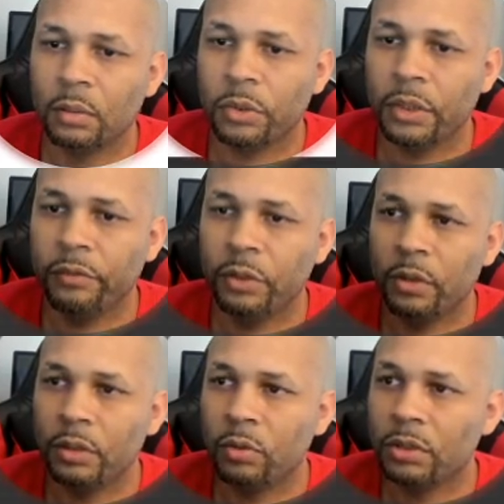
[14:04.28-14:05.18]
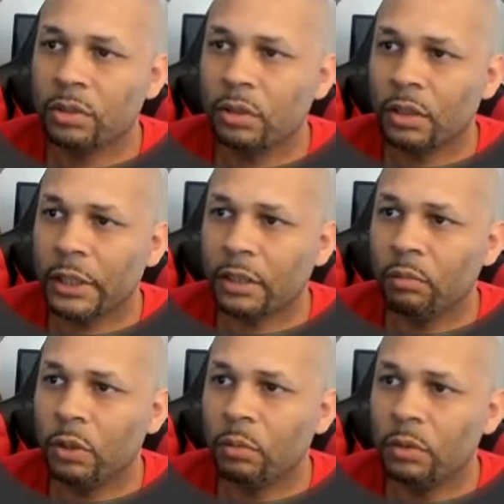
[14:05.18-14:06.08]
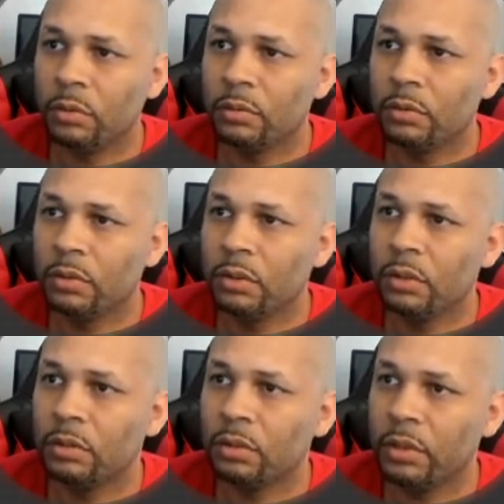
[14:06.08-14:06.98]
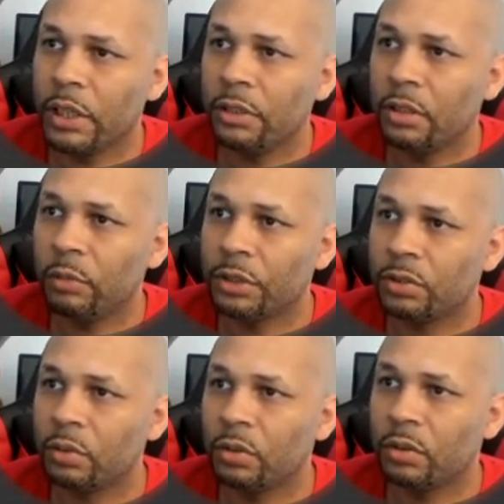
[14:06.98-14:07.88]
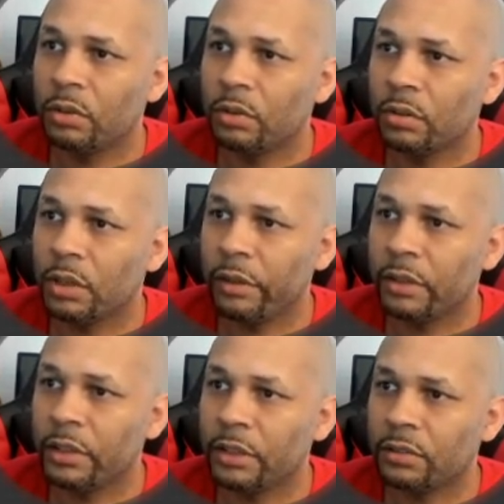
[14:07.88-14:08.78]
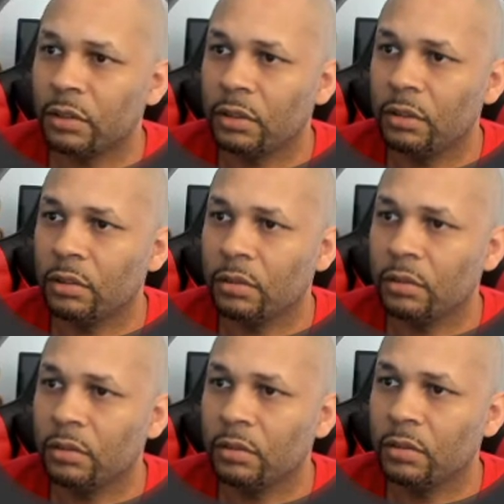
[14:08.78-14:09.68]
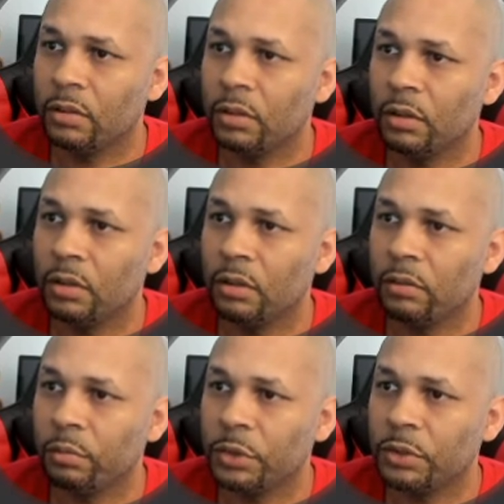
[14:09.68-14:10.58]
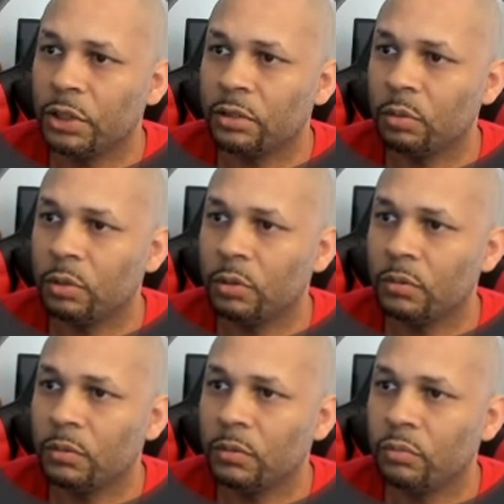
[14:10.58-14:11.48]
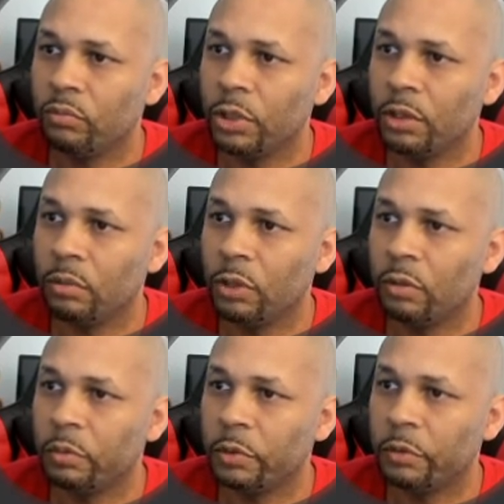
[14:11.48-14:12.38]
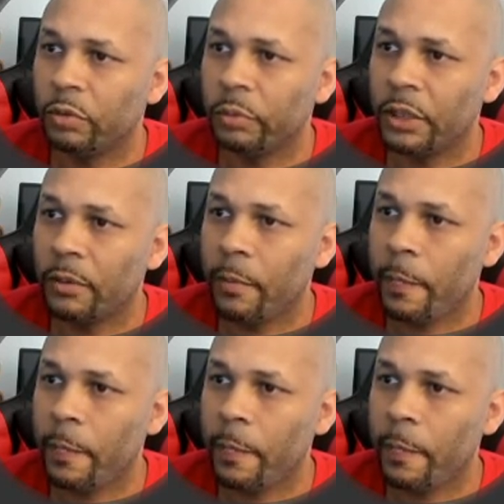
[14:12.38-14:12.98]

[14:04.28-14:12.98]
preview it, and what it's going to look like in mobile. So now you can make sure everything is going to look presentable in the mobile format.